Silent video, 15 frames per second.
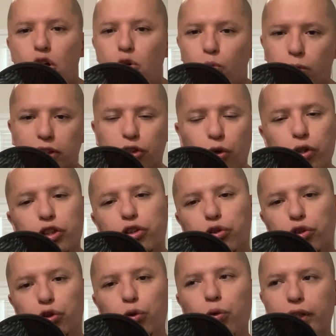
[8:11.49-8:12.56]
what's going to
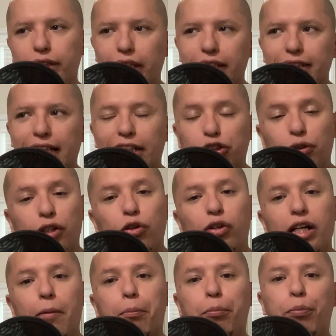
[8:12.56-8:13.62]
do is that it's actually going
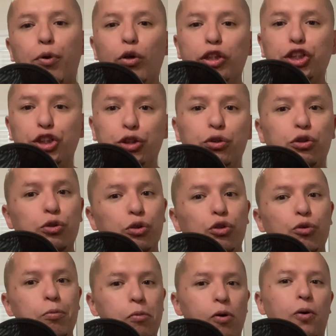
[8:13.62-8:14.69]
to push you to
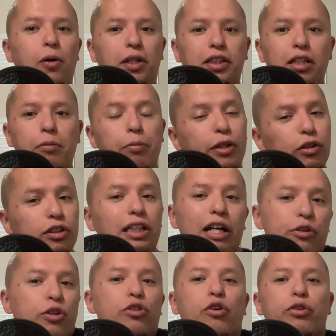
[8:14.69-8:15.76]
do more. Because now
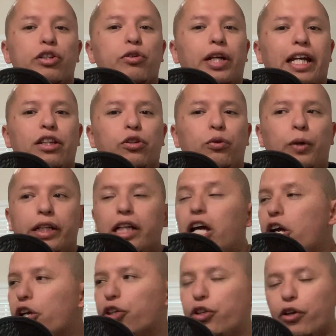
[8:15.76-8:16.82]
you know you can do it.
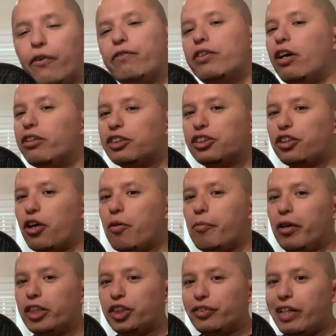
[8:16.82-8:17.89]
You've done so
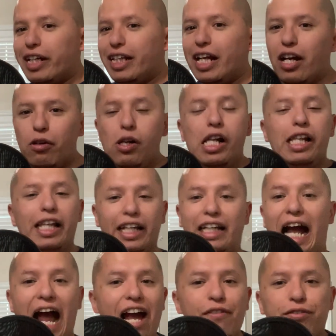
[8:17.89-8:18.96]
much right now. Like
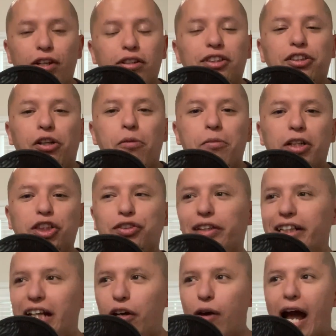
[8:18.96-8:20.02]
I've done so much right
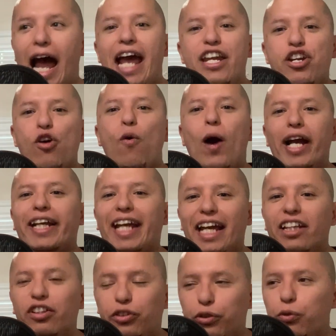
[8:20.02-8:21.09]
now. I know I
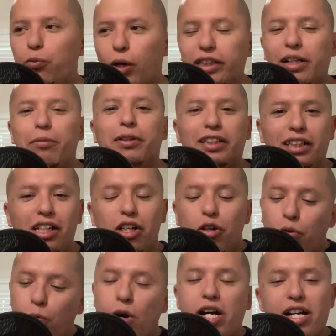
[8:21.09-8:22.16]
can do whatever
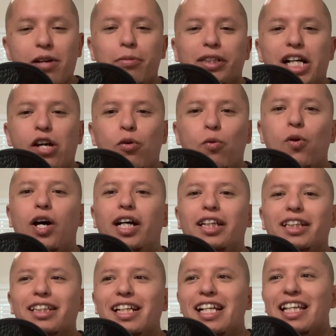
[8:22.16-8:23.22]
whatever I want.
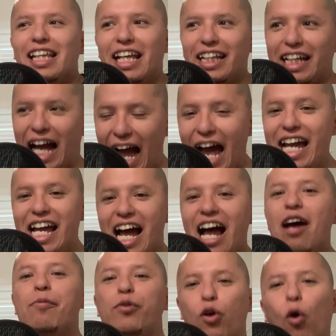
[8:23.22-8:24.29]
Like I
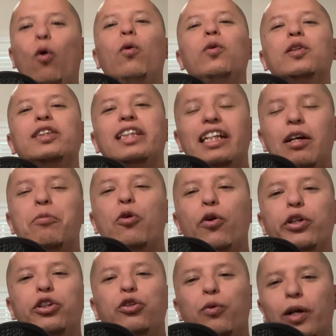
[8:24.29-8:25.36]
have goals that I'm
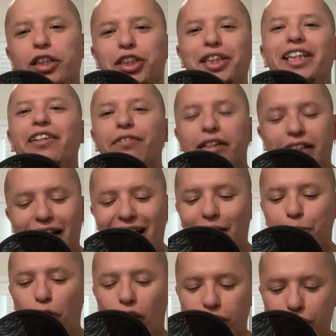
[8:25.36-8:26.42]
going to achieve and I have
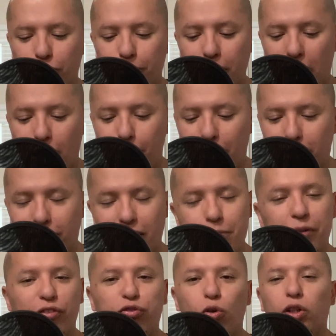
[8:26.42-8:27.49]
talked about them
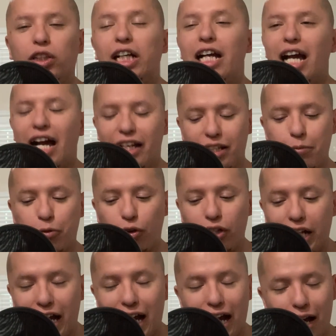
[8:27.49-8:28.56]
before and I'm
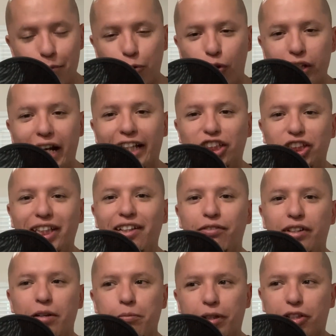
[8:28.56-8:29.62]
gonna I'm gonna achieve
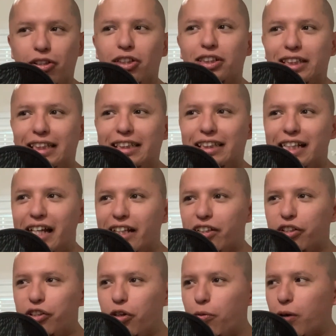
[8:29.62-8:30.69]
them because it's like, you
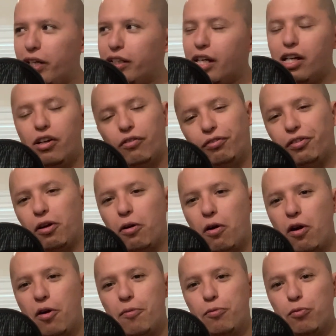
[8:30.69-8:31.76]
know what,
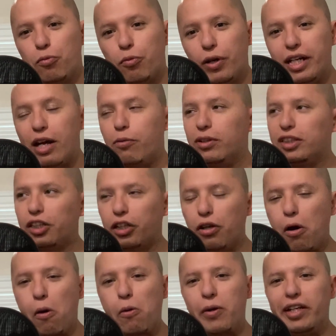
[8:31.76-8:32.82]
from when I was
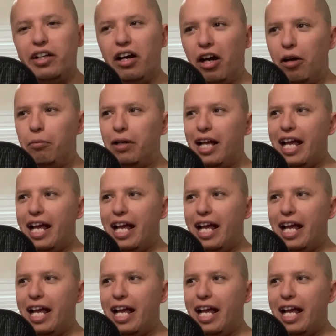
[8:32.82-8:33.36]
growing up,